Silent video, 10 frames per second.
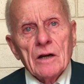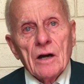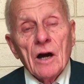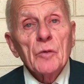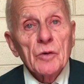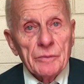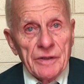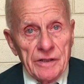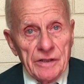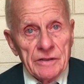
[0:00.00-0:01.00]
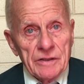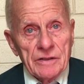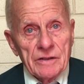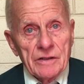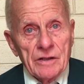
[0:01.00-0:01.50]
I wouldn't be here,
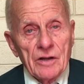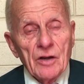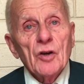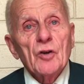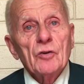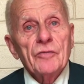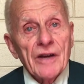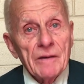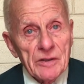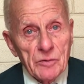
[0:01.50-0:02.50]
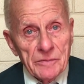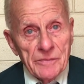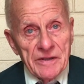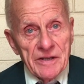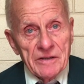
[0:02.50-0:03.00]
your family wouldn't
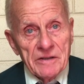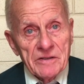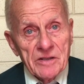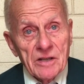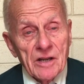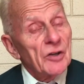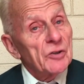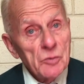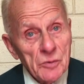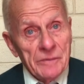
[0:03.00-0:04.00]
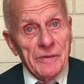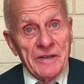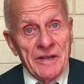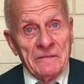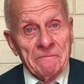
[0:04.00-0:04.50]
be here, and you wouldn't be
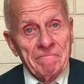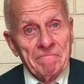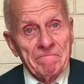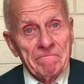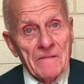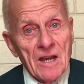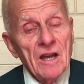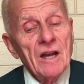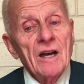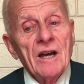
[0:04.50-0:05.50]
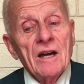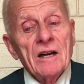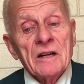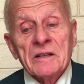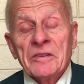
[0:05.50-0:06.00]
here.
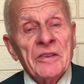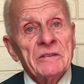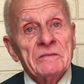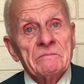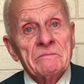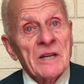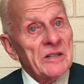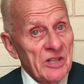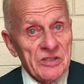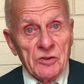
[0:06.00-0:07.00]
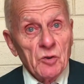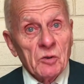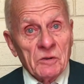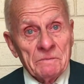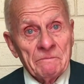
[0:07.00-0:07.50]
And I think that says it
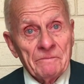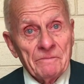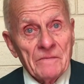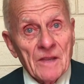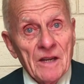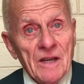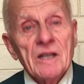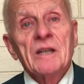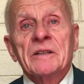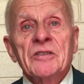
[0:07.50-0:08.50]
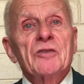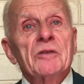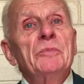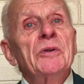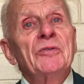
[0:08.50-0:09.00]
all. It's such a
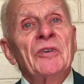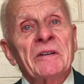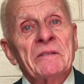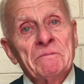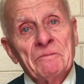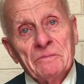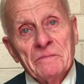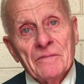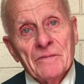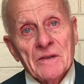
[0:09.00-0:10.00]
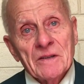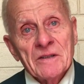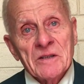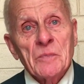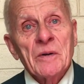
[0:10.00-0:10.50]

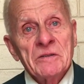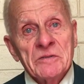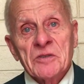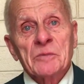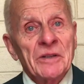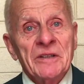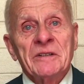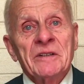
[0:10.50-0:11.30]
moving experience to me.